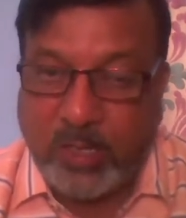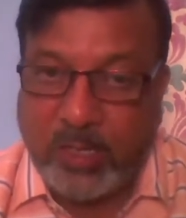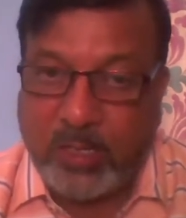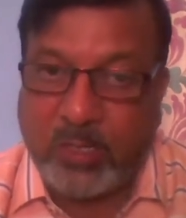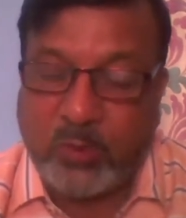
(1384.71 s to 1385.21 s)

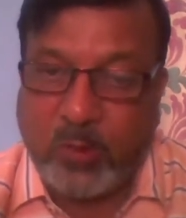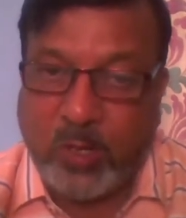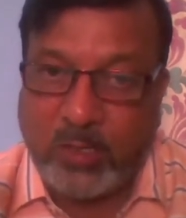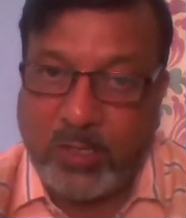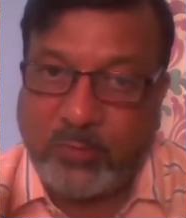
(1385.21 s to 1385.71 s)
heater is
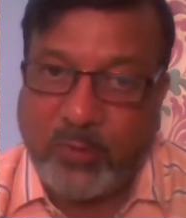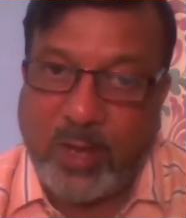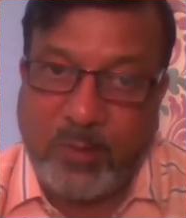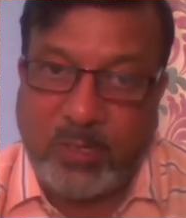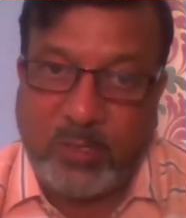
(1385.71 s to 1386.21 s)
on just
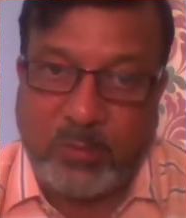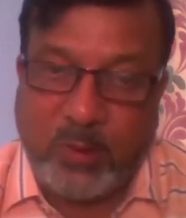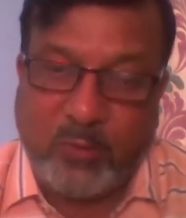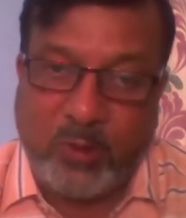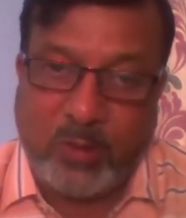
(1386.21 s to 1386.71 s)
5 minutes
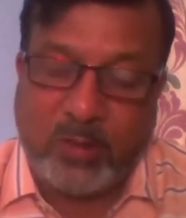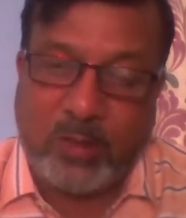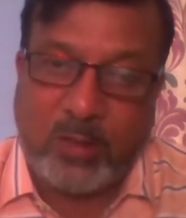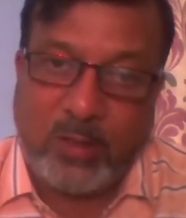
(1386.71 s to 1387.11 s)
before.